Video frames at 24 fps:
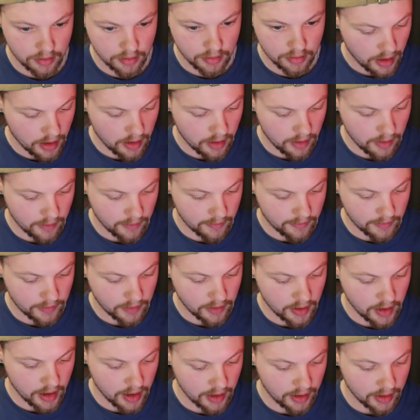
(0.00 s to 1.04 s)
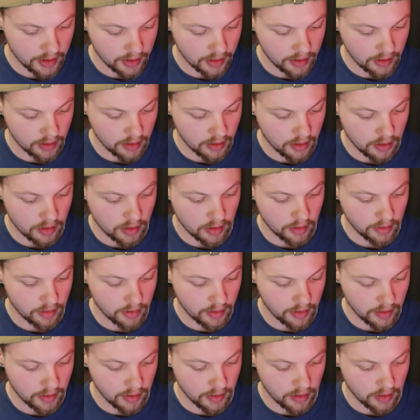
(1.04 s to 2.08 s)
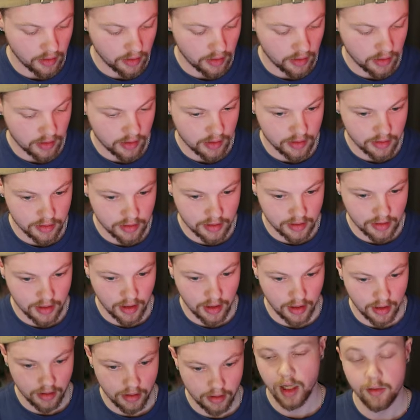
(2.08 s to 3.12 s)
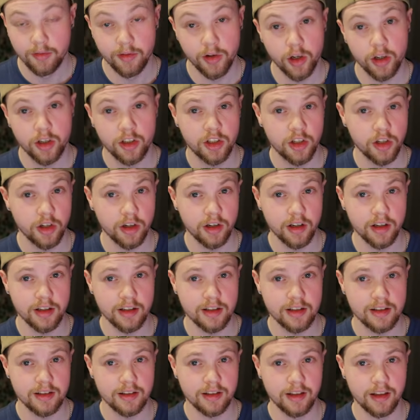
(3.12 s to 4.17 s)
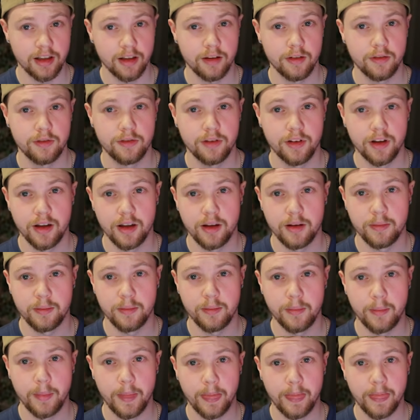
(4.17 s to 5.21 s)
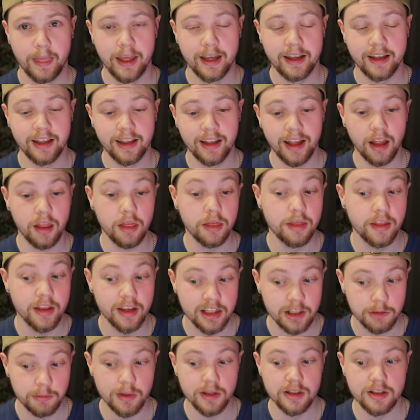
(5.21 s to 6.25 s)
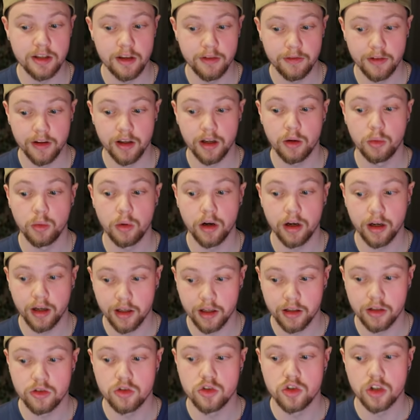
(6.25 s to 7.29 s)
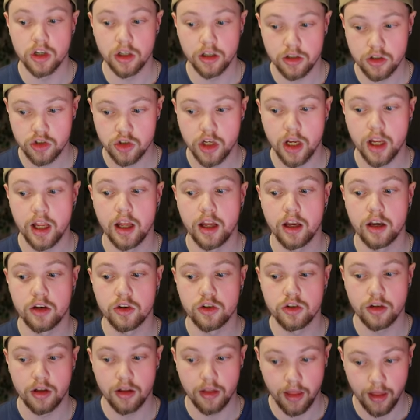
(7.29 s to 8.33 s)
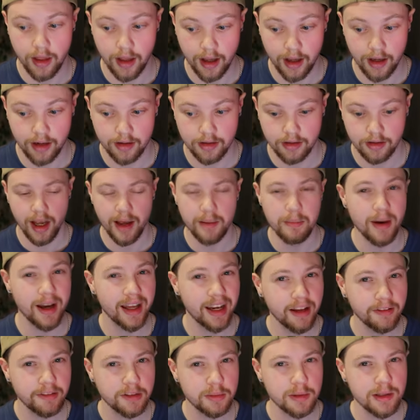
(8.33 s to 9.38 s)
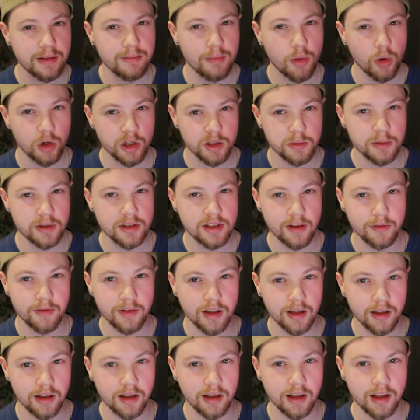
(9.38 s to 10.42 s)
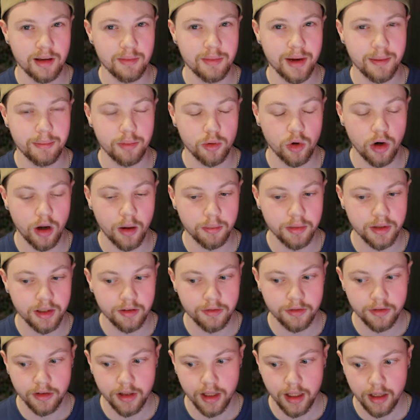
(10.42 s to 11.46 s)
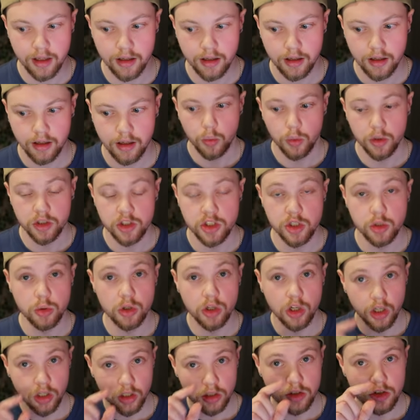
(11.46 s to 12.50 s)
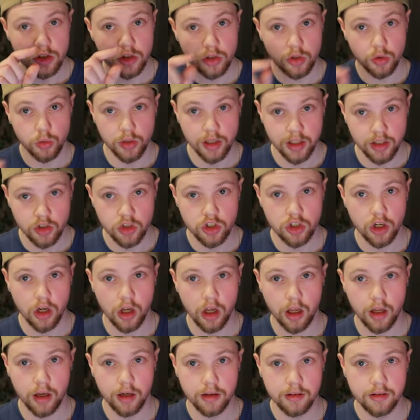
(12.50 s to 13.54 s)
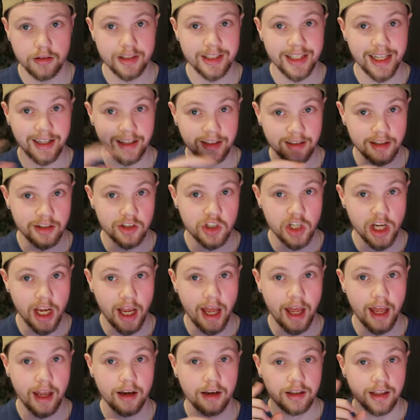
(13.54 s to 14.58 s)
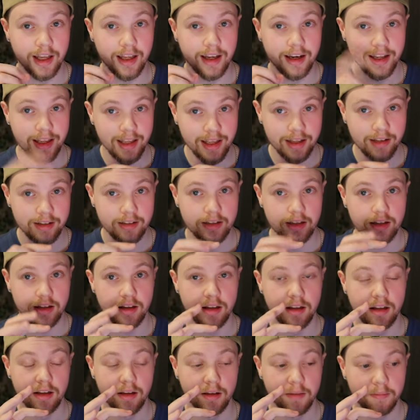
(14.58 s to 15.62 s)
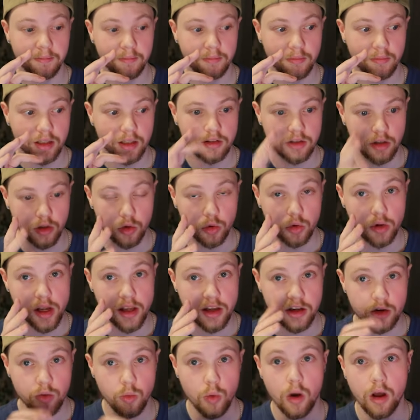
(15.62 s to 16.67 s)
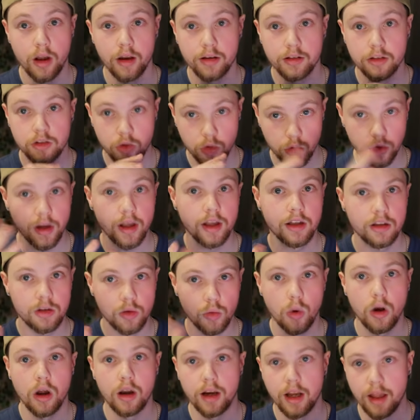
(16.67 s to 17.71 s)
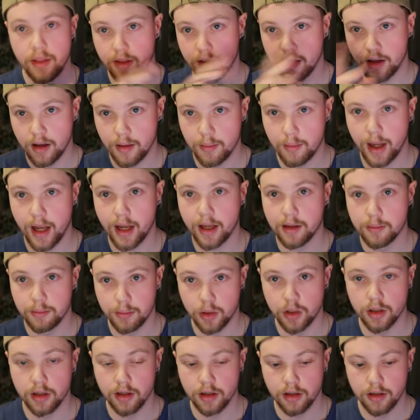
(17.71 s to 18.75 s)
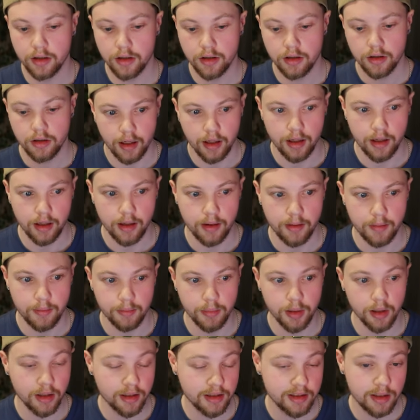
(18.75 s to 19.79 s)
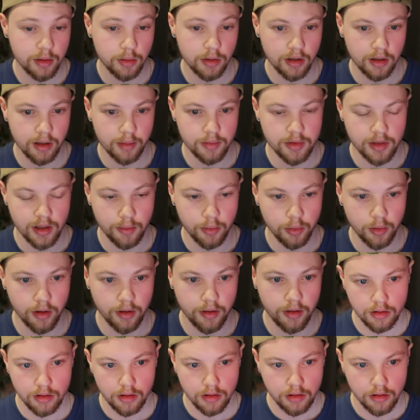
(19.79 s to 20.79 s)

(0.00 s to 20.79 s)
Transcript: of Nike on there instead. I'm very curious if it can get this specific where it can just change that. I might have to be more specific in my prompting for that, which you could screenshot, send it to chat, get it to create you one, and then come back and put it in here. But let's see what it comes up with.